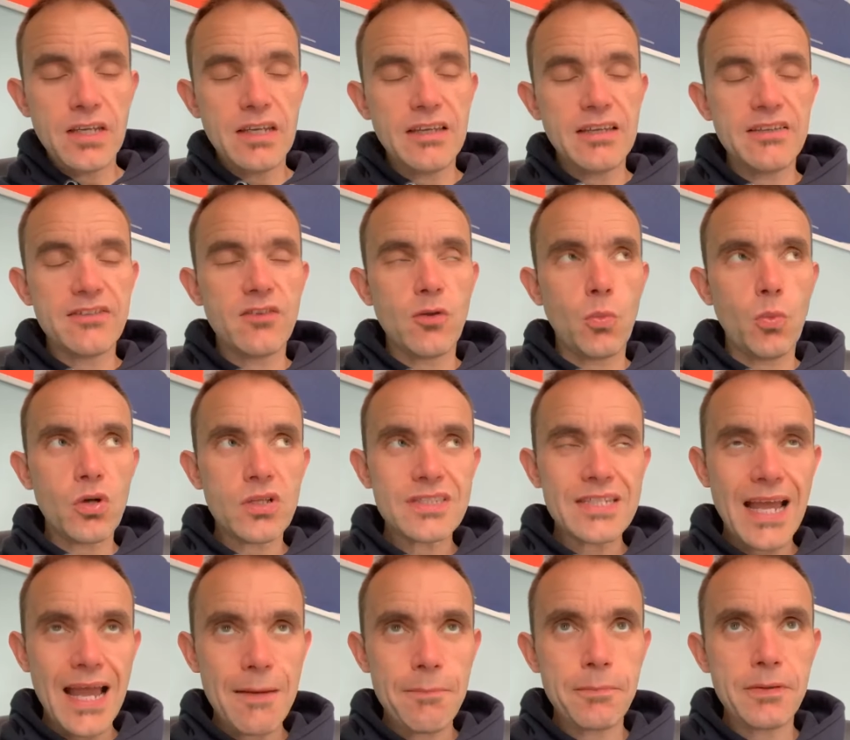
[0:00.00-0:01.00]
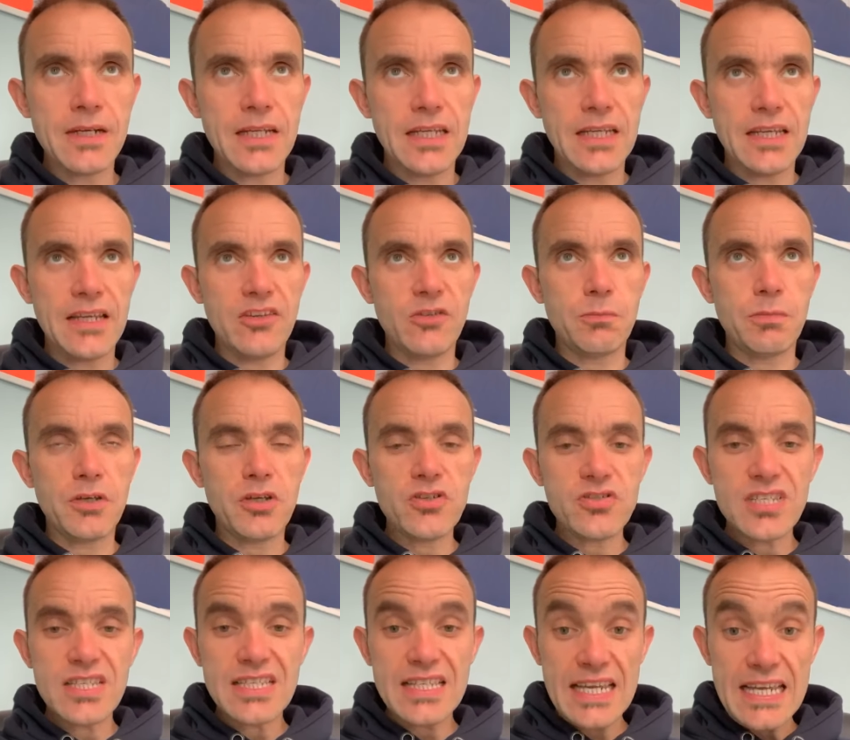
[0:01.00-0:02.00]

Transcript: is that what's happening is because it's